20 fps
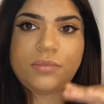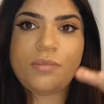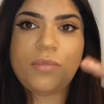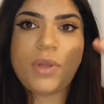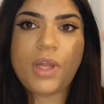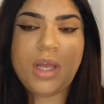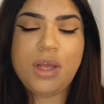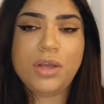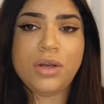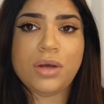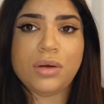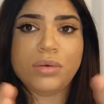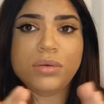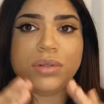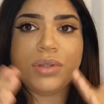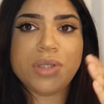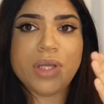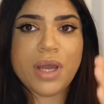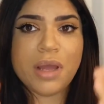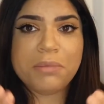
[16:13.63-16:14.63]
you know,
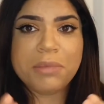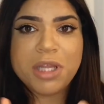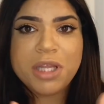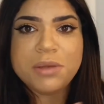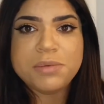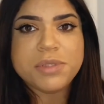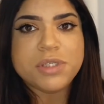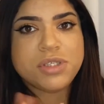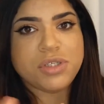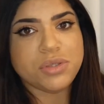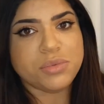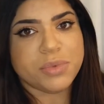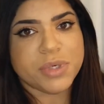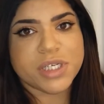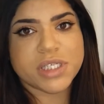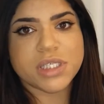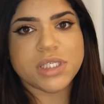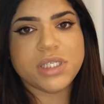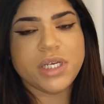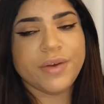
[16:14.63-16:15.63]
look at my lips in 2 weeks,
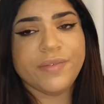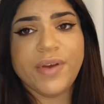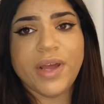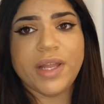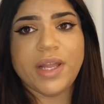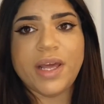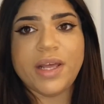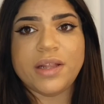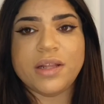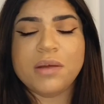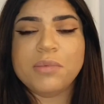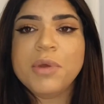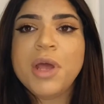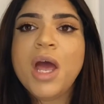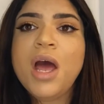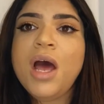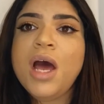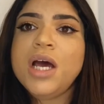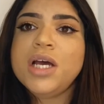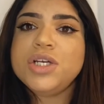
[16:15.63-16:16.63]
see if I like them.
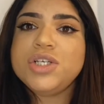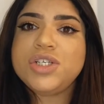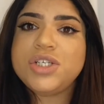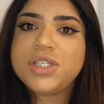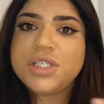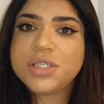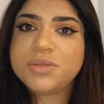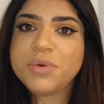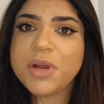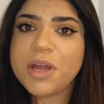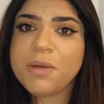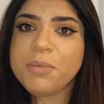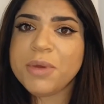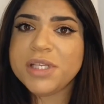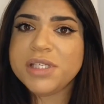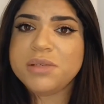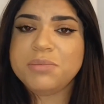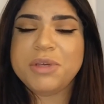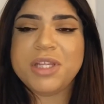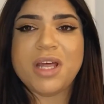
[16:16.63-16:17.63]
She did recommend
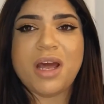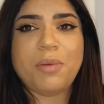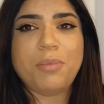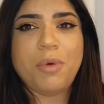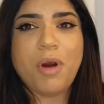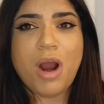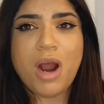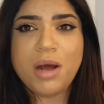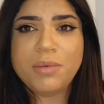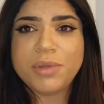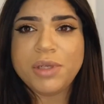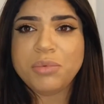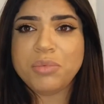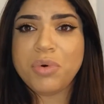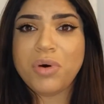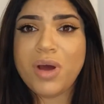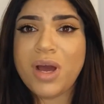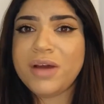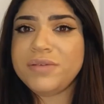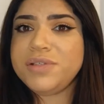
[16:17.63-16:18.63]
to me that I probably
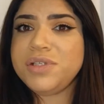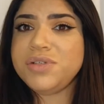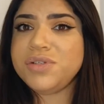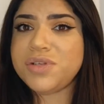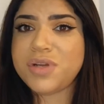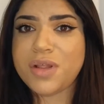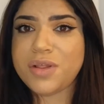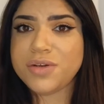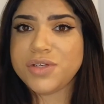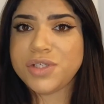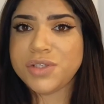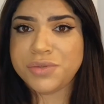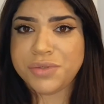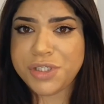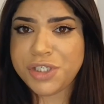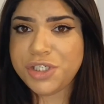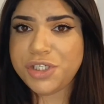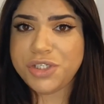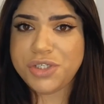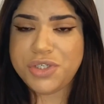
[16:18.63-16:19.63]
won't have to use another
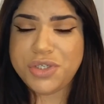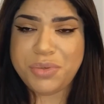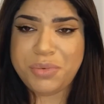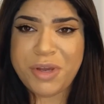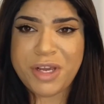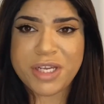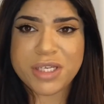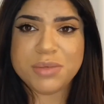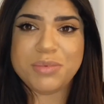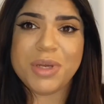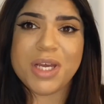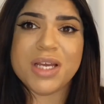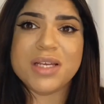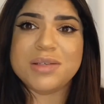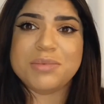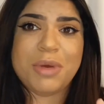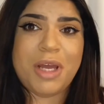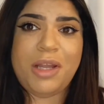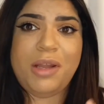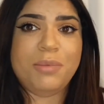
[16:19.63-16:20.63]
syringe in 2 weeks, because
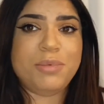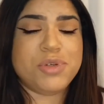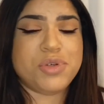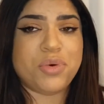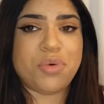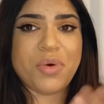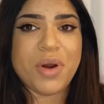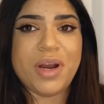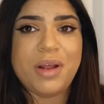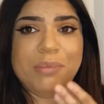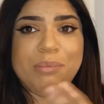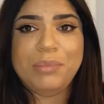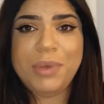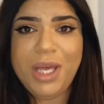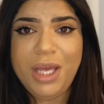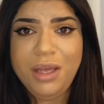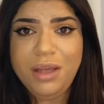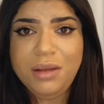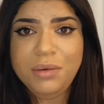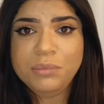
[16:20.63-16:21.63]
my lips are already
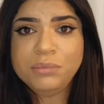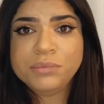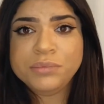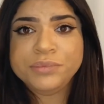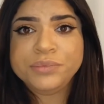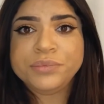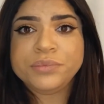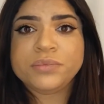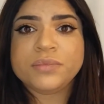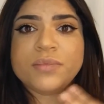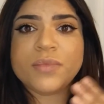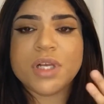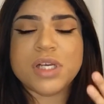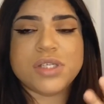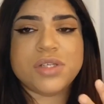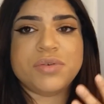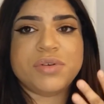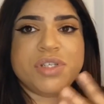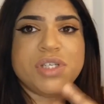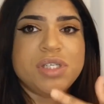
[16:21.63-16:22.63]
big.
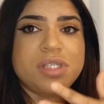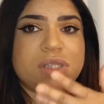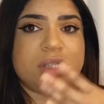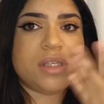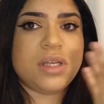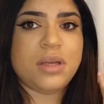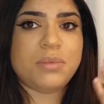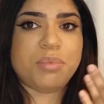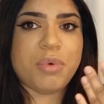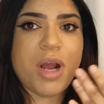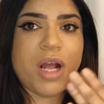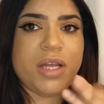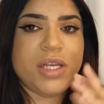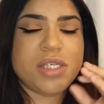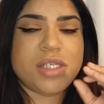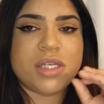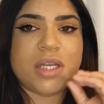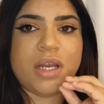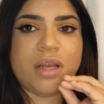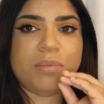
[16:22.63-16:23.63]
So it's probably
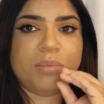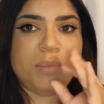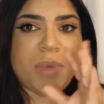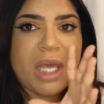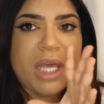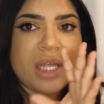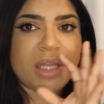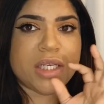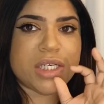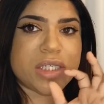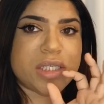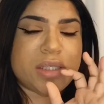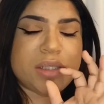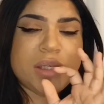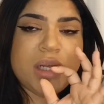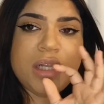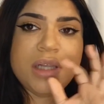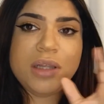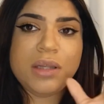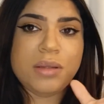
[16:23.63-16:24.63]
just gonna make it just
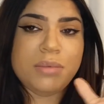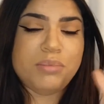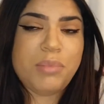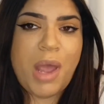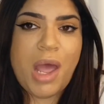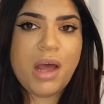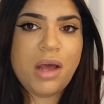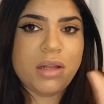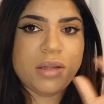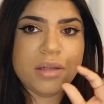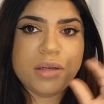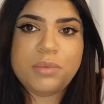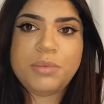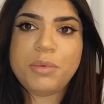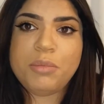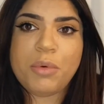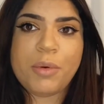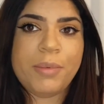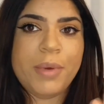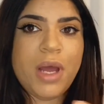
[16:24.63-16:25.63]
a little bit
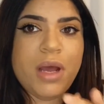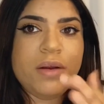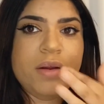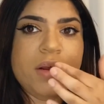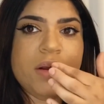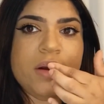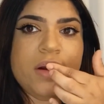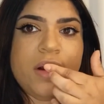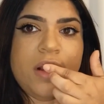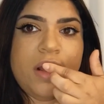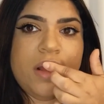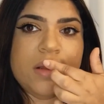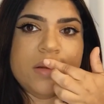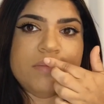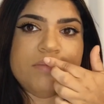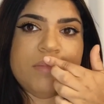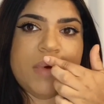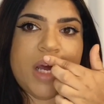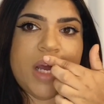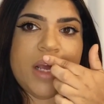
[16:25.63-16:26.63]
more poutier,
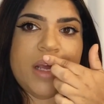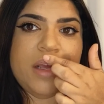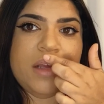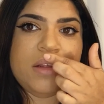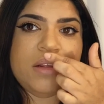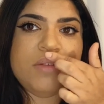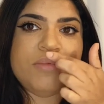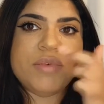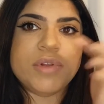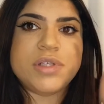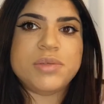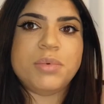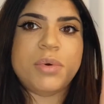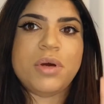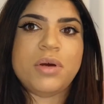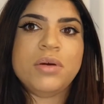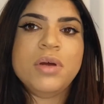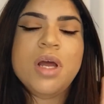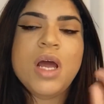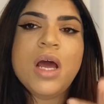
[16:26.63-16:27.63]
and my cupid's
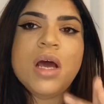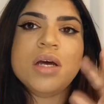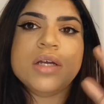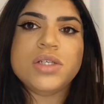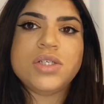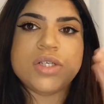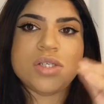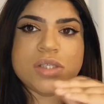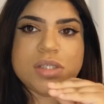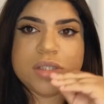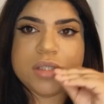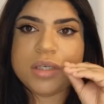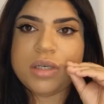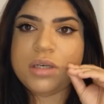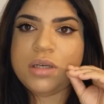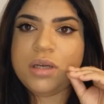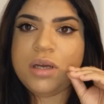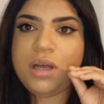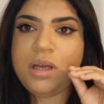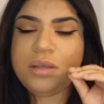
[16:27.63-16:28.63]
bow just
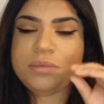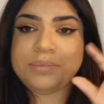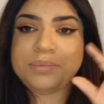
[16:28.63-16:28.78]
to